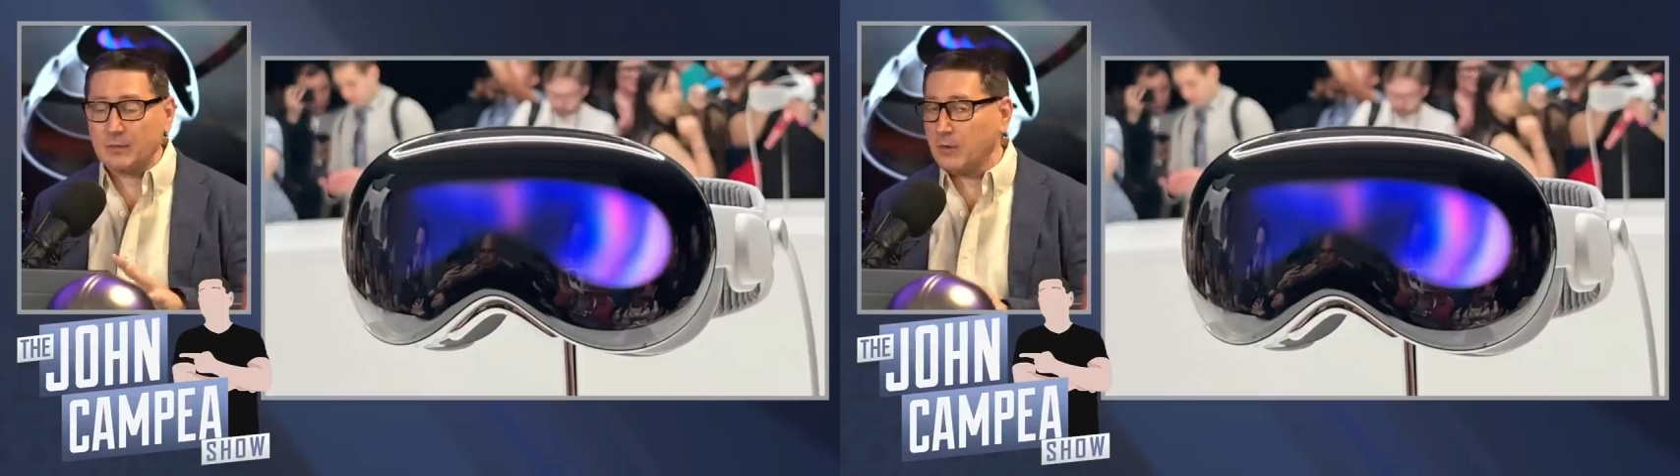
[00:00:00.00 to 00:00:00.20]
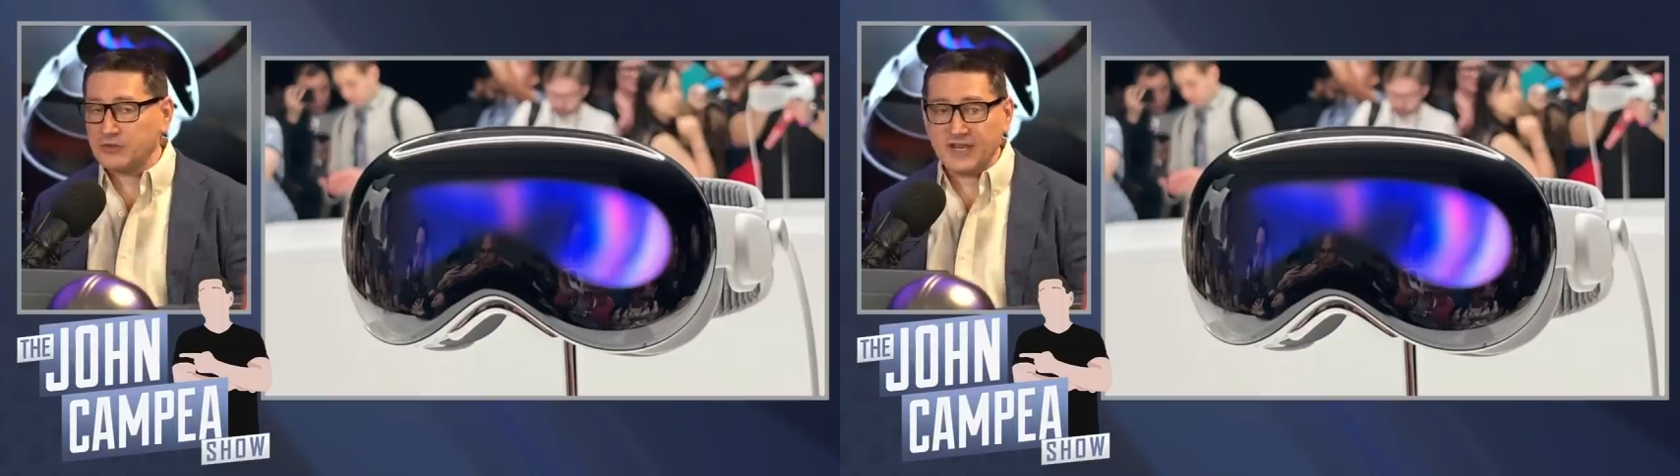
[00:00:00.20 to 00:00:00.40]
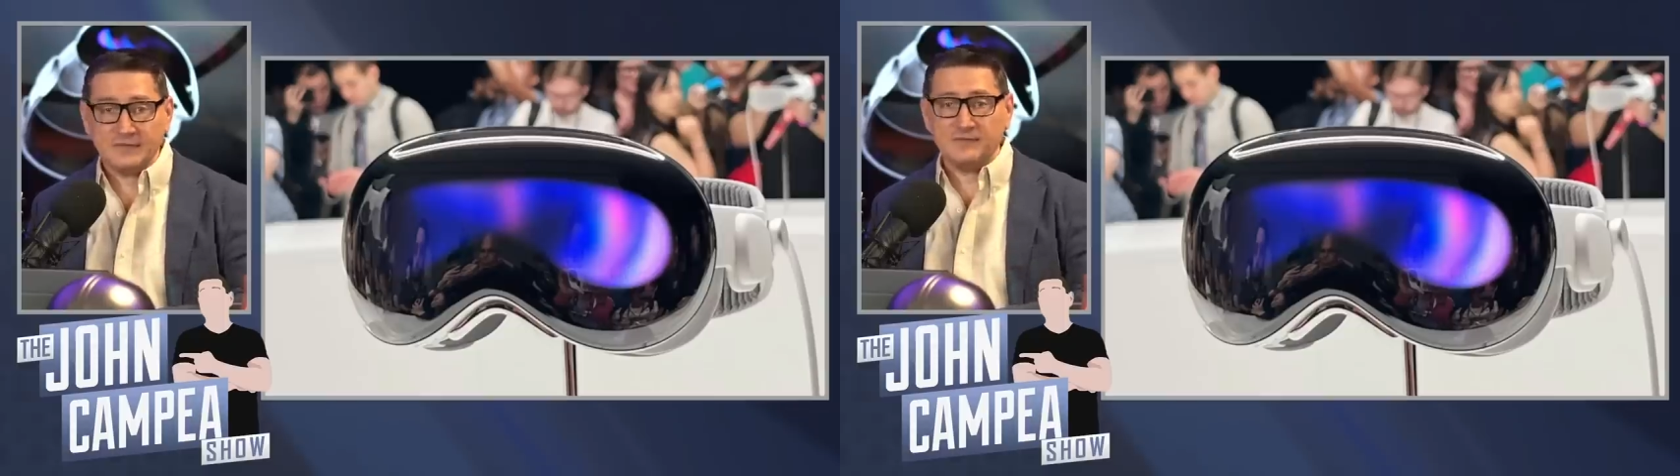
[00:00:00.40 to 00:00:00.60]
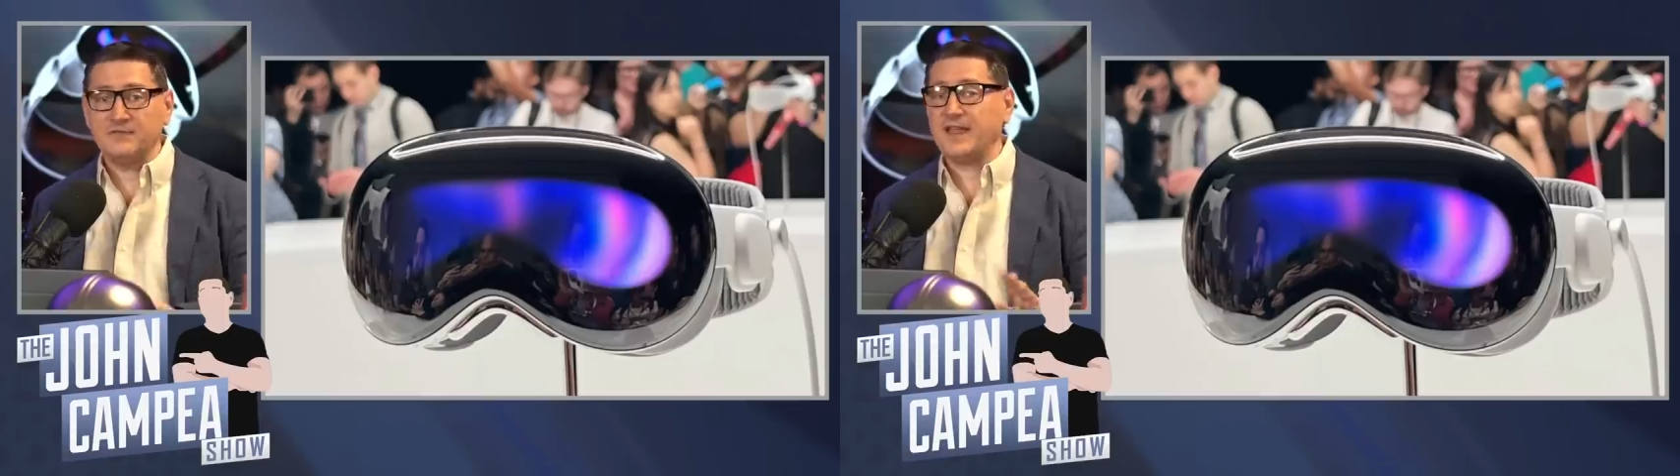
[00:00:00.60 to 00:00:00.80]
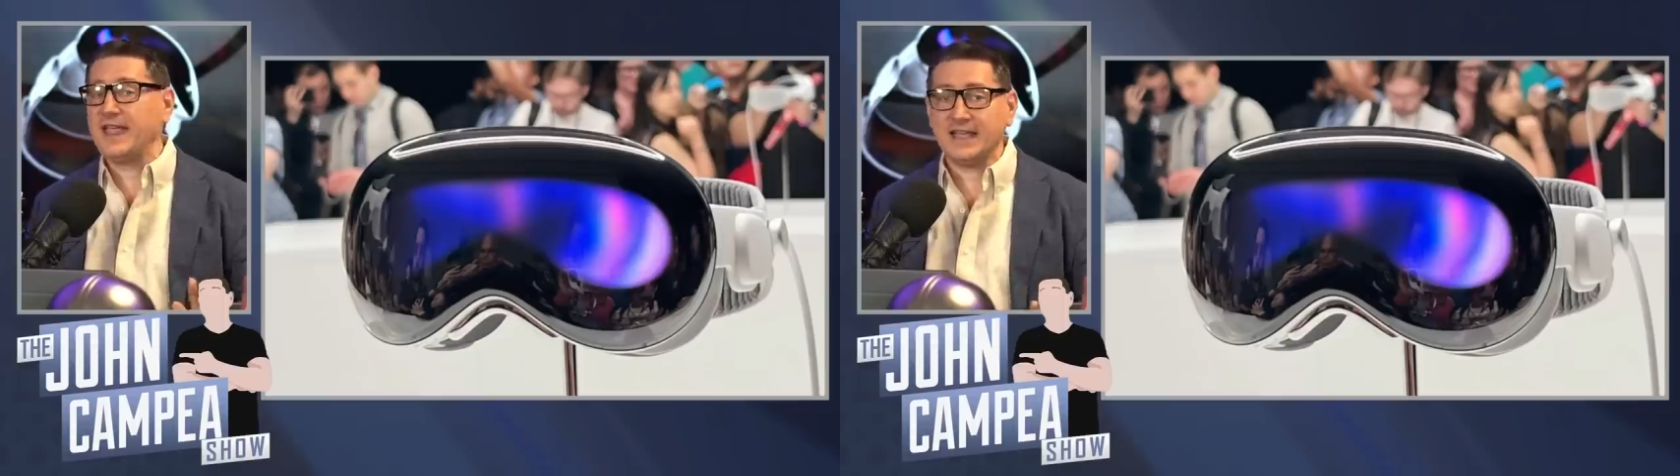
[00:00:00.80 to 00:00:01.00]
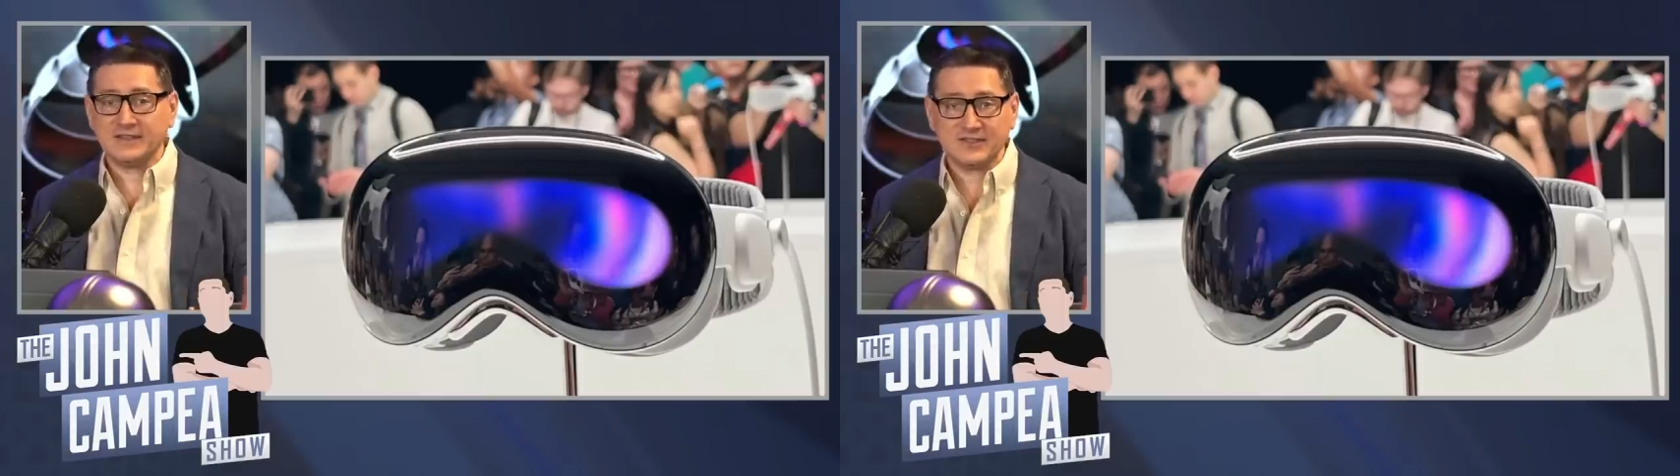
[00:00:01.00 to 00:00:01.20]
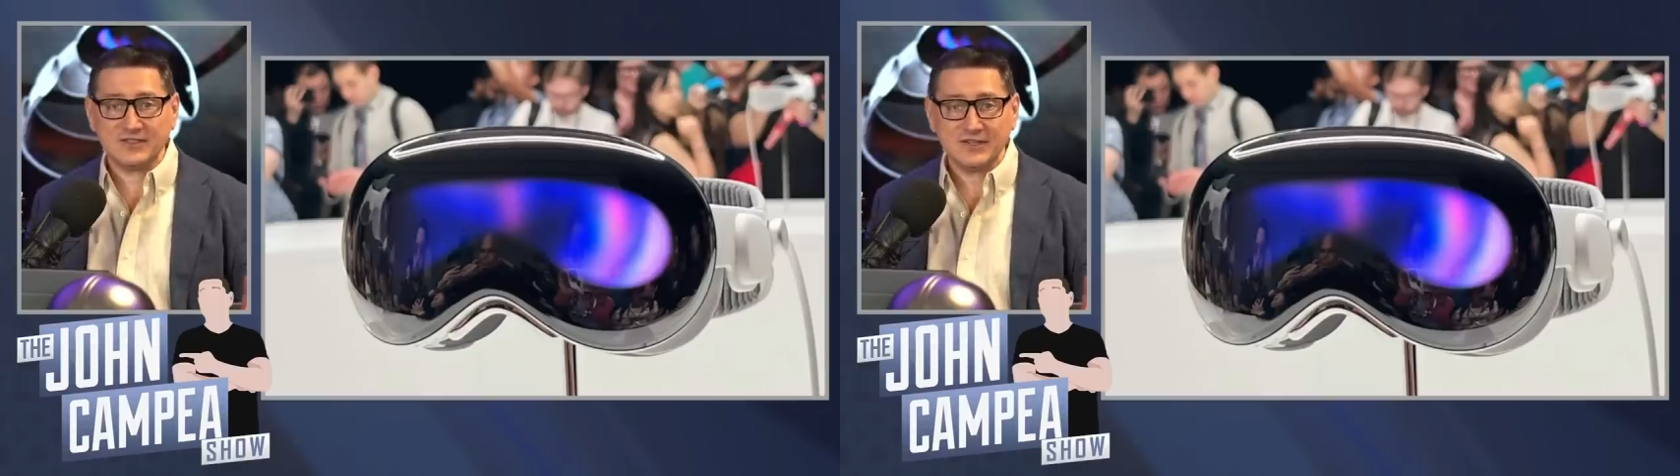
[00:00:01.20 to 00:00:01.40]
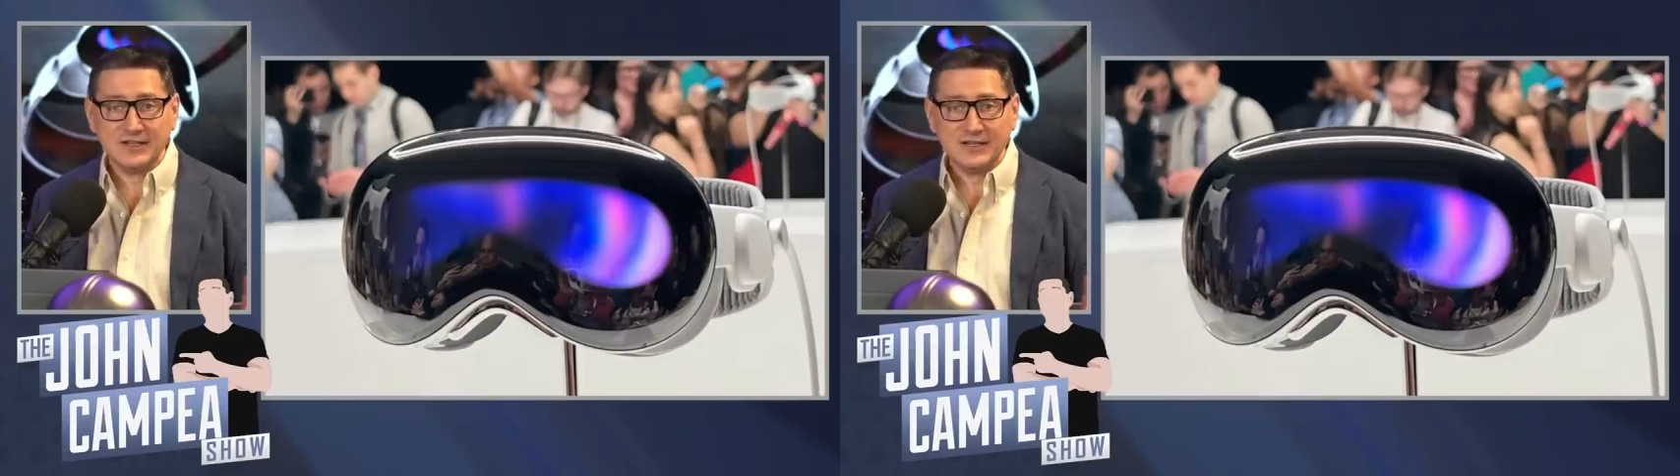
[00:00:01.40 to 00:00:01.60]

the most advanced